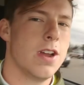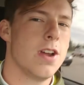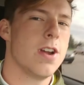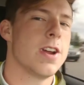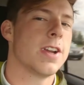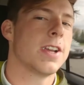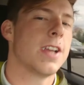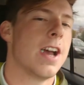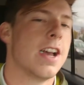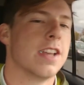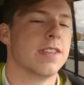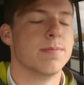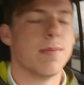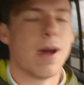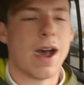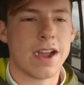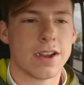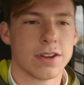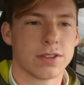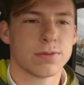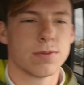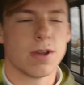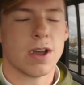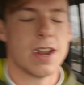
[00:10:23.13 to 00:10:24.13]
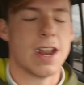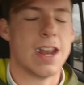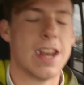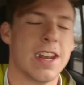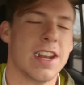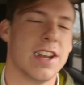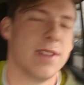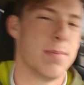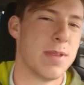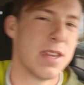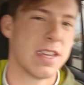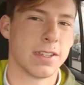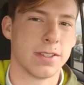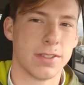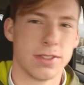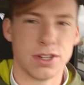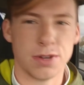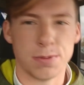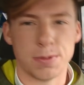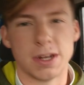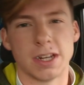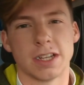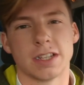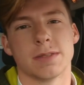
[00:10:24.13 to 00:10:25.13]
Alright guys, Myers run ended up being
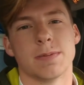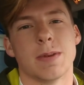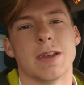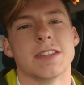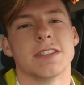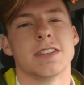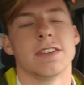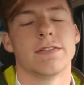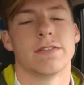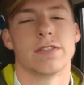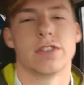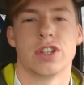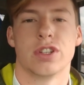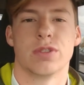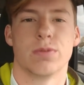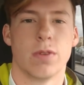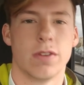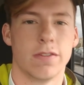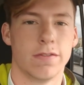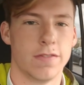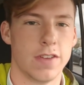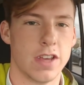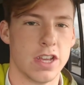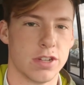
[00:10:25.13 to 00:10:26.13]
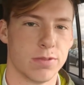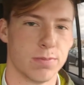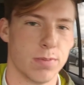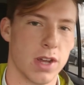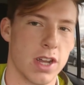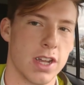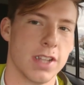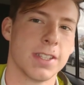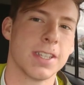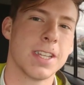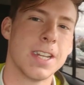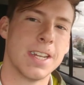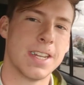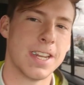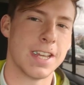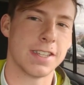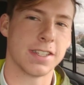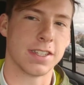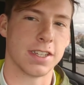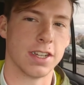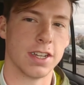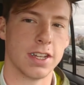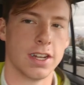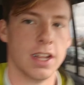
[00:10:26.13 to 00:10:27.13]
stupid expensive for just one fish, but it's gonna
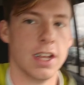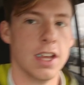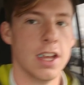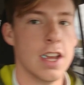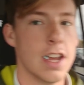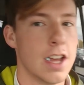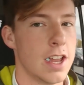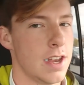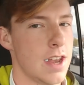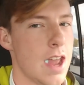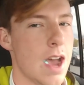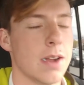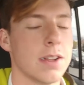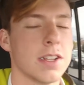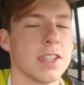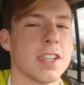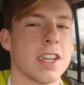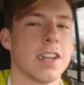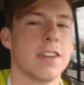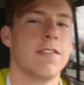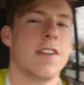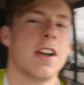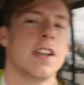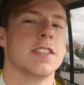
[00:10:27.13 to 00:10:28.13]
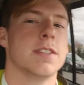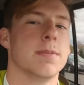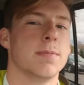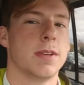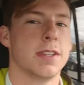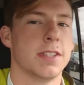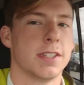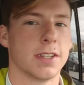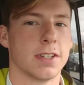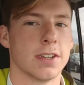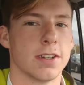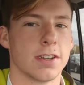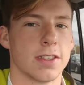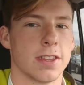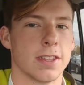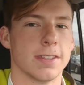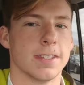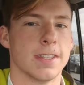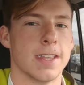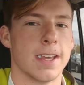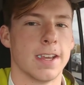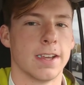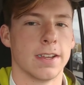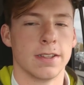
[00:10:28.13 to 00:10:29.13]
taste good. Now I just gotta find some place to cook
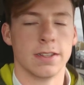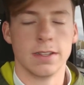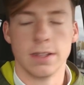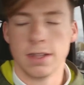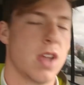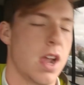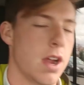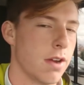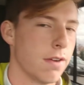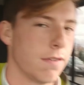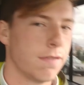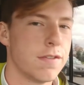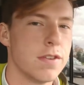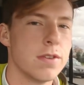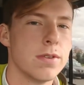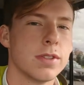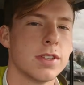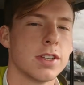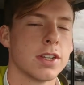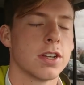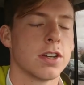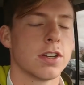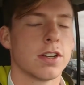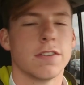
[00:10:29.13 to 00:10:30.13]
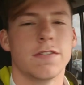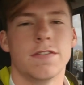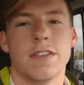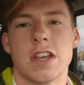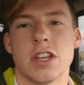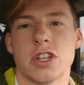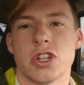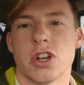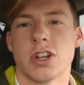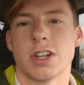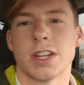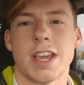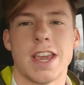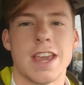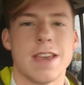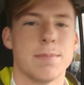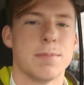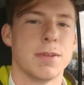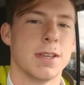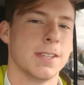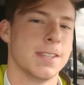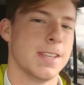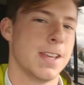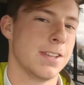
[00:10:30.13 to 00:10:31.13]
this thing. I refuse to cook a fish on
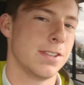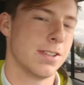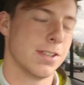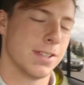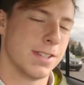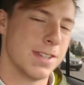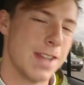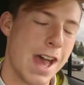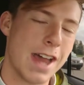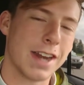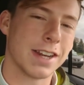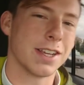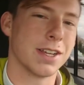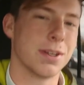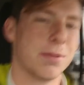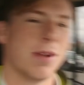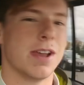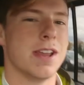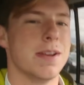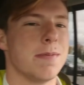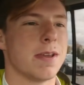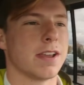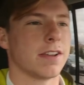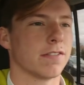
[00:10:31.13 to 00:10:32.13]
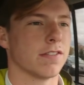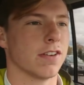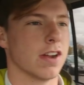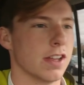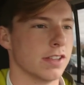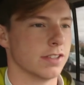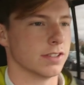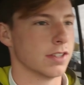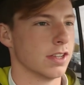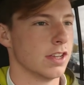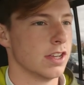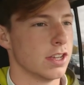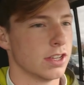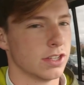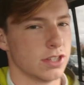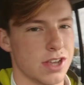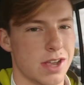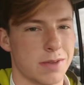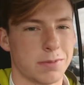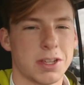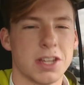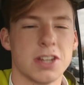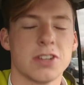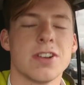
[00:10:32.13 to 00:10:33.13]
campus. That is just not a good way to make friends.
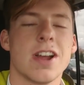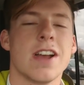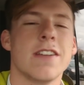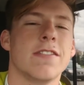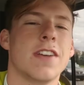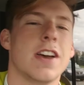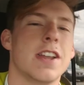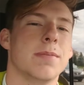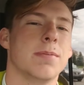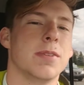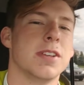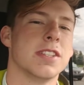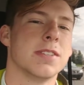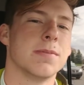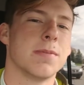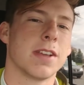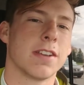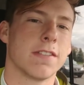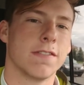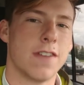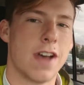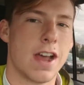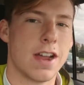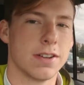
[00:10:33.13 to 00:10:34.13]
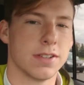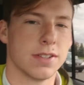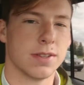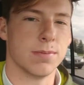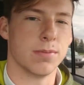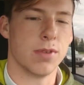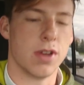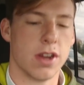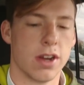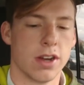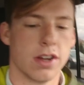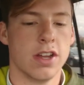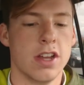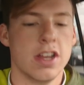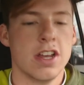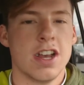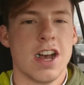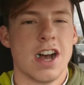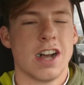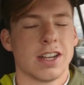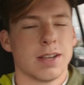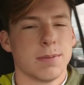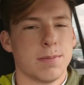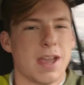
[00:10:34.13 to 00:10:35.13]
So I'm gonna try and find a place to make a fire somewhere.
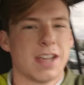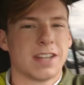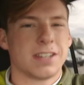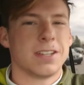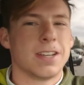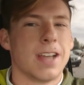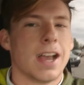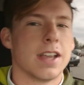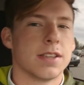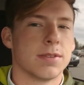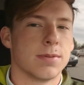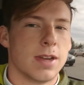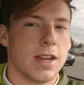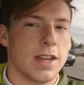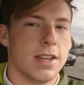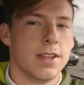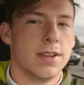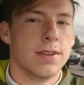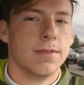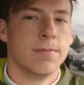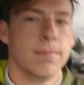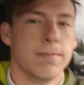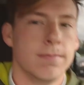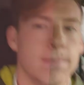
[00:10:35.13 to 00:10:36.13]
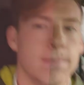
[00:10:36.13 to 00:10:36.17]
I'll get back to you guys when I do.